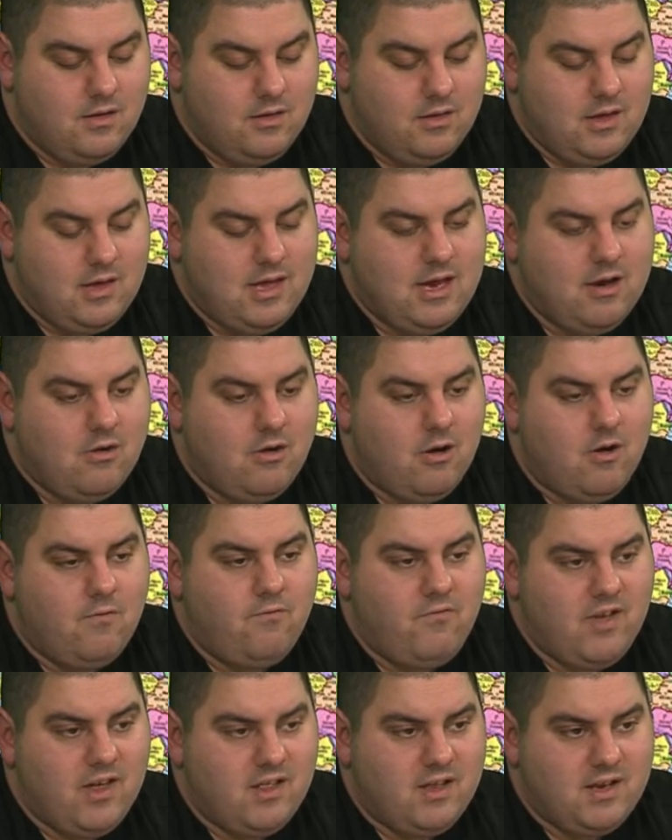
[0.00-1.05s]
The hero
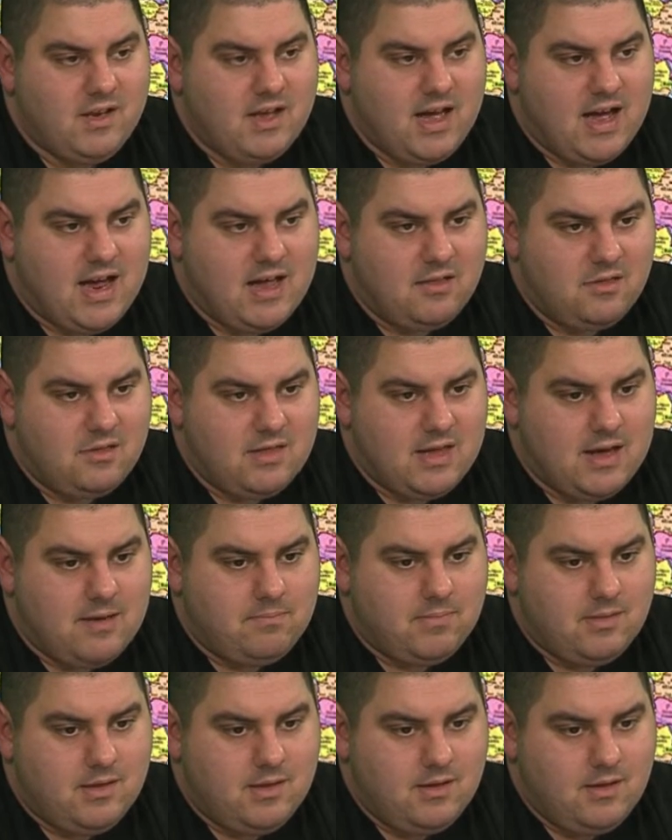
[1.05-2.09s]
villain
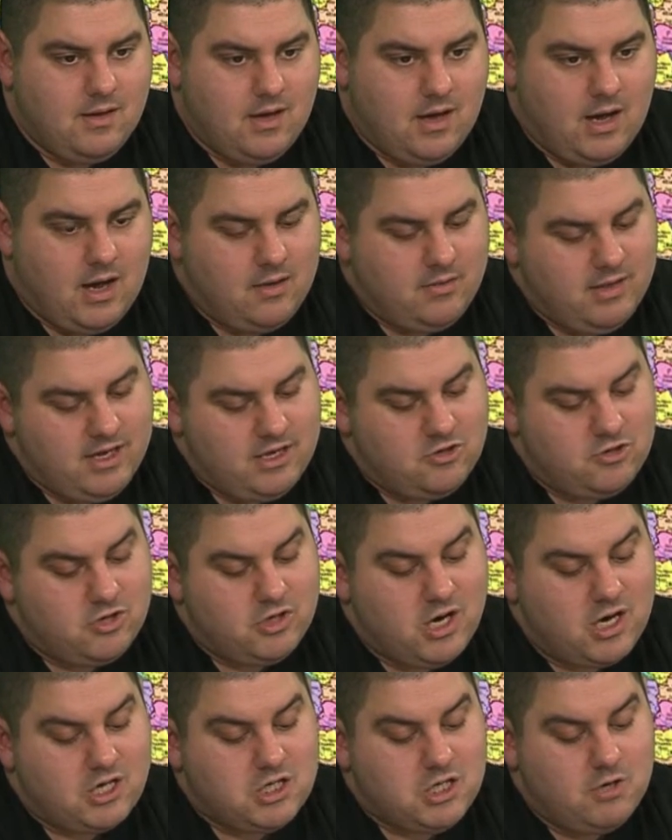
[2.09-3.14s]
concept, uh, the
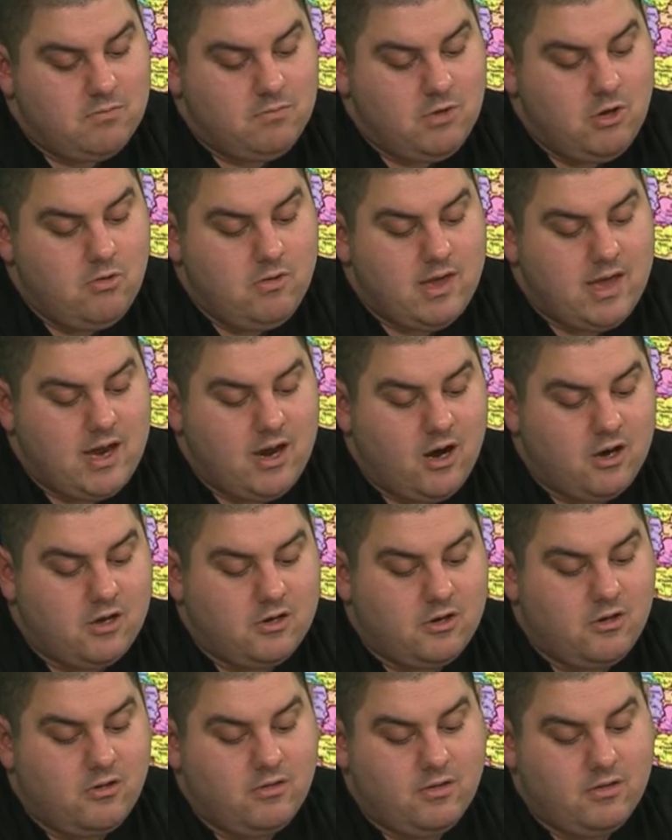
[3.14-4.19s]
introduction of new
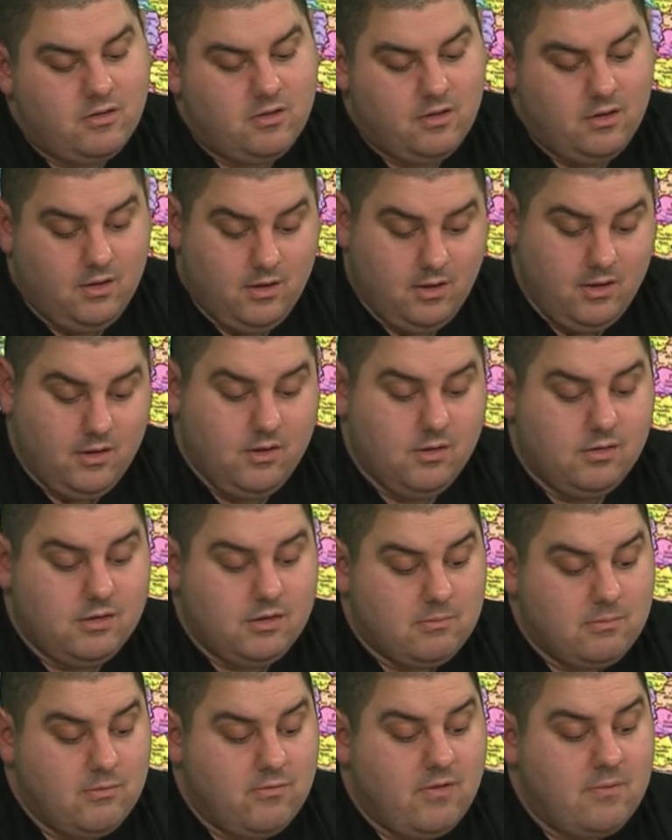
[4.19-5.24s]
characters.
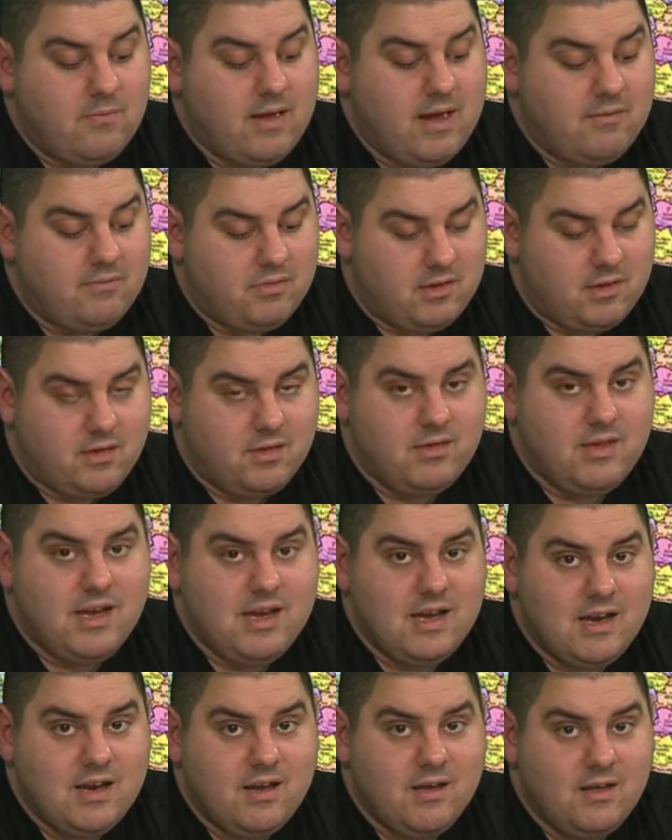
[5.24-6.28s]
Some of them have
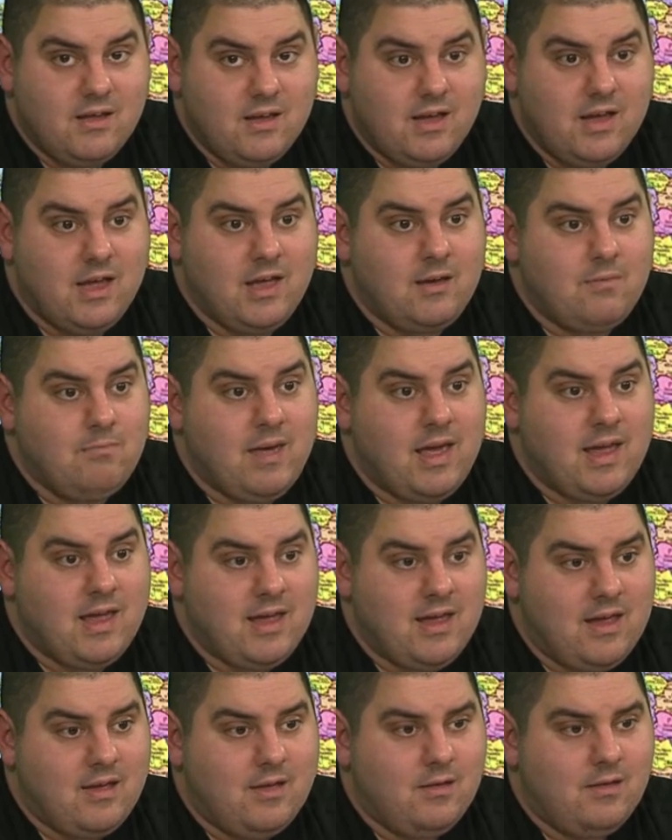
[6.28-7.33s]
succeeded in
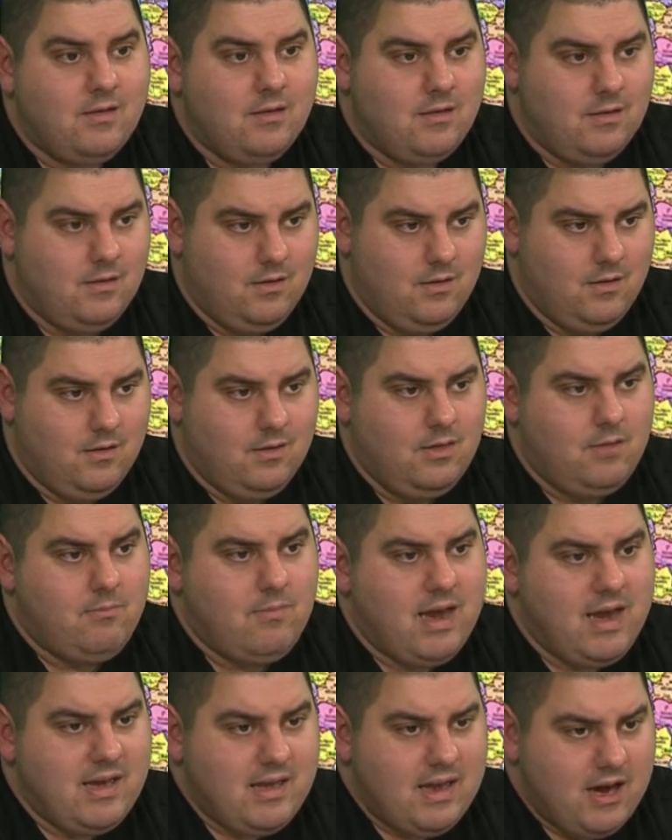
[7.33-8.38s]
making the
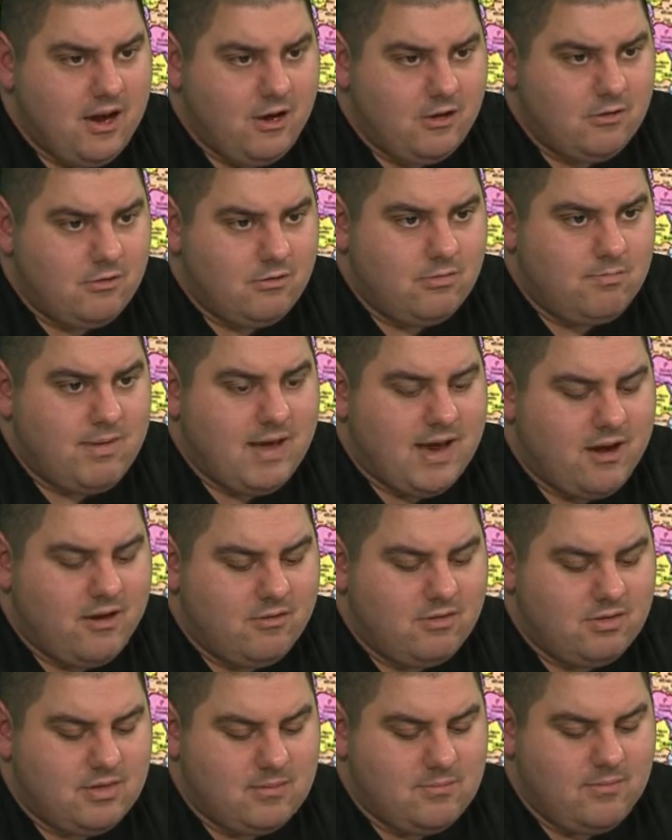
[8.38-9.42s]
main characters
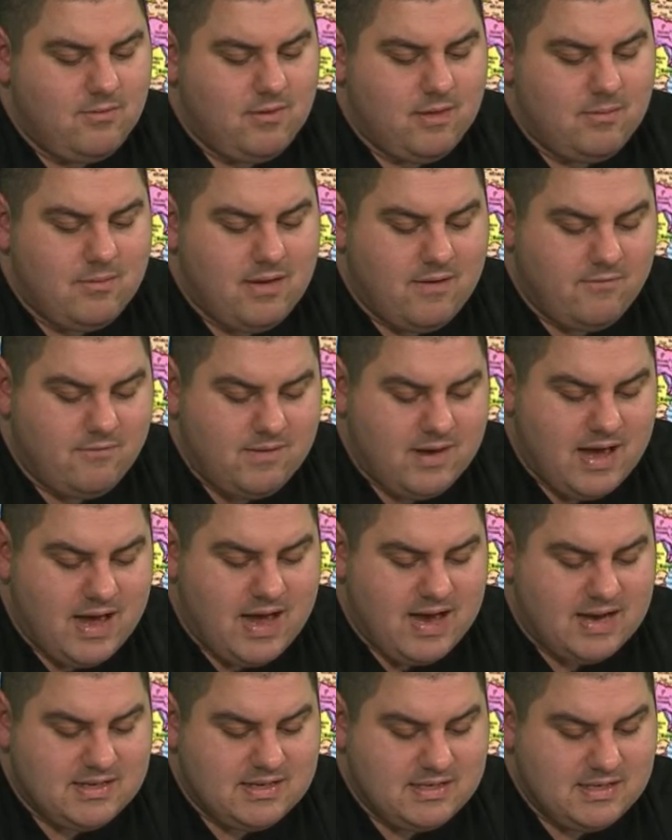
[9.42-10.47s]
better, some of them have
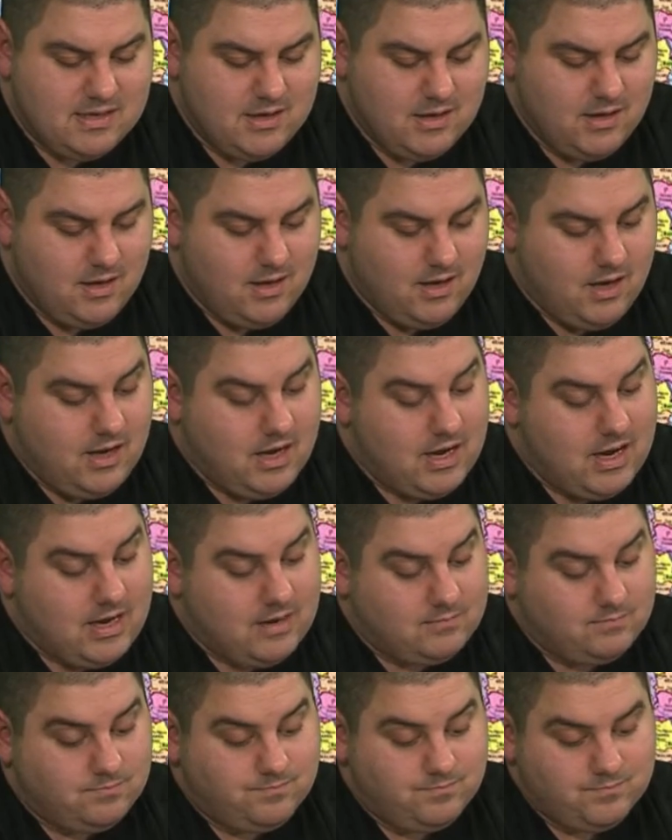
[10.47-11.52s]
not.
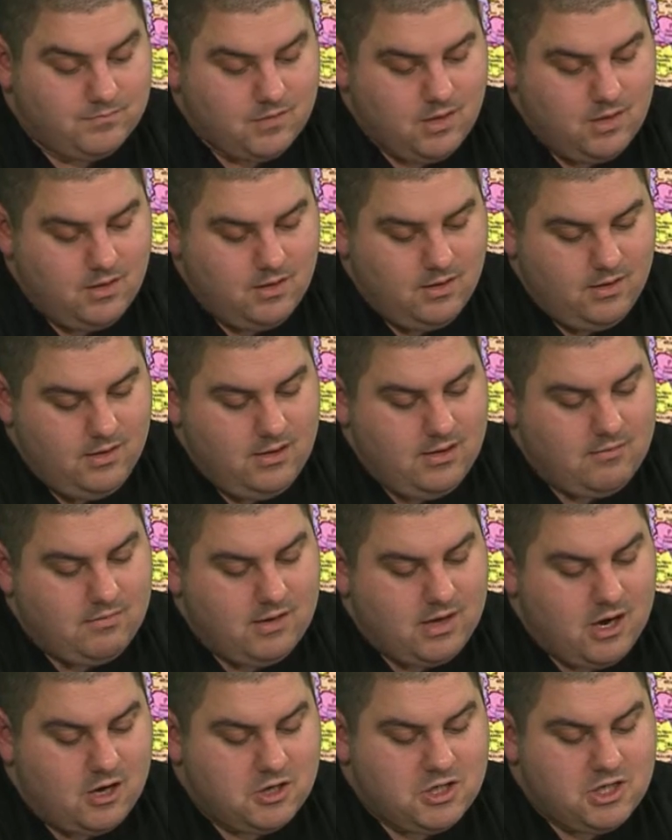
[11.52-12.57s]
Um, you have
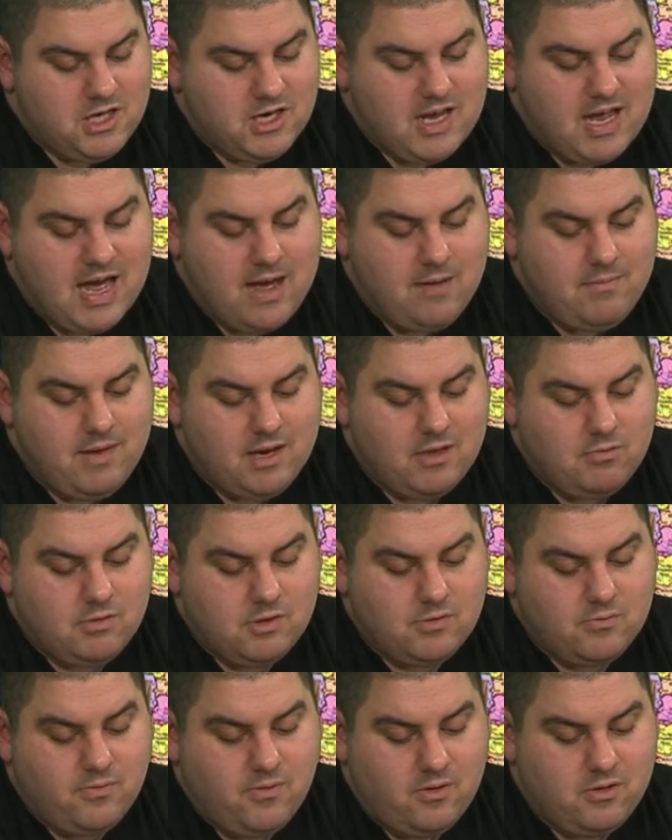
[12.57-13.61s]
the Archie comics,
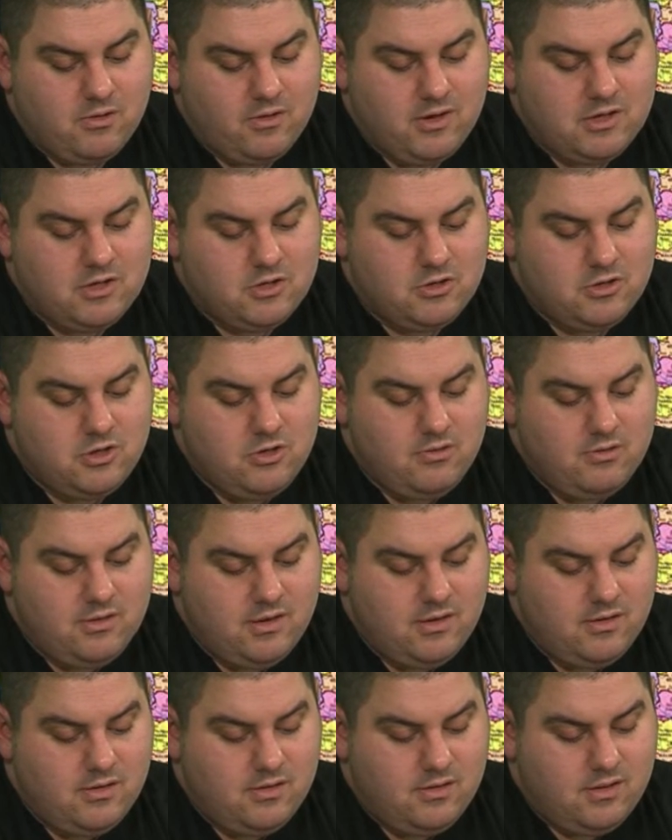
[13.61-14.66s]
which further
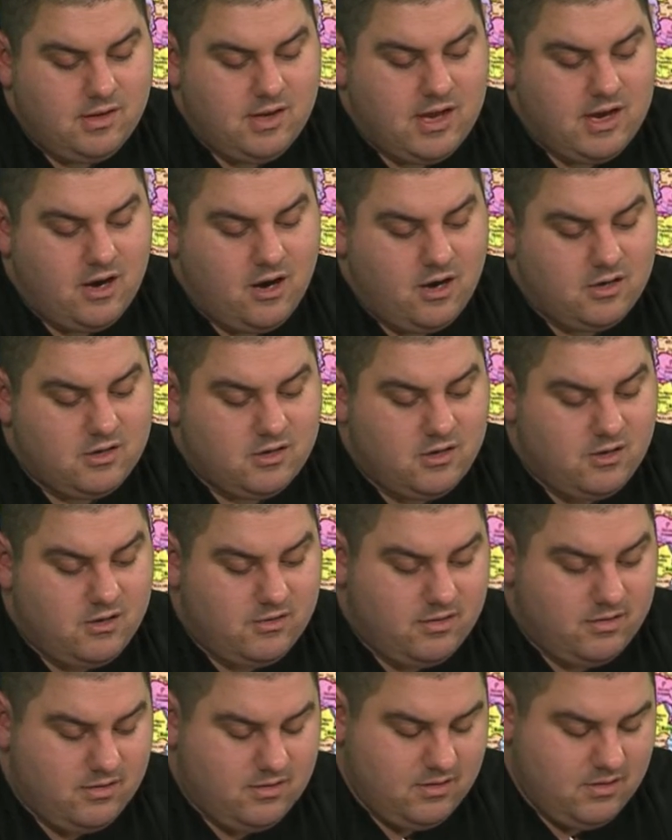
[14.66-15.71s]
introduces the
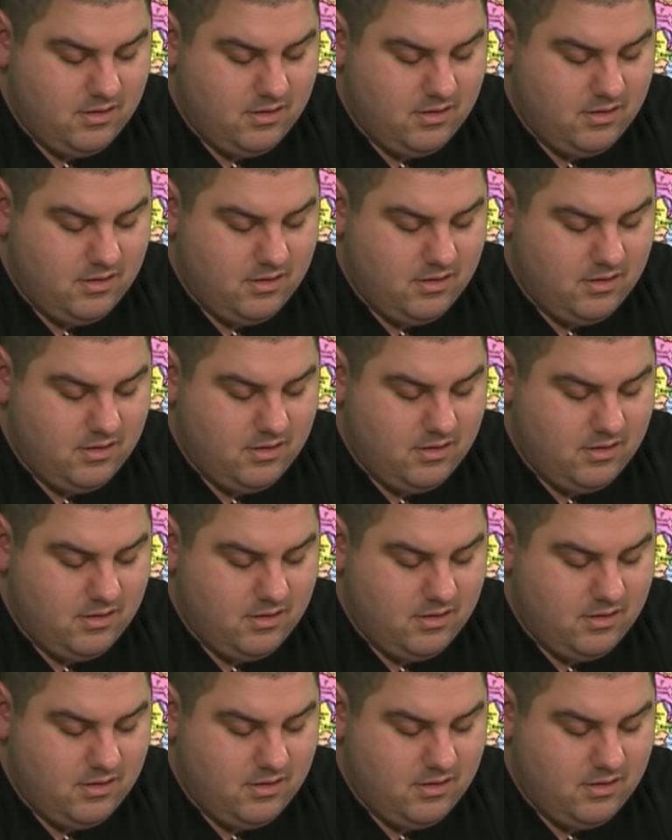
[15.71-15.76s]
characters.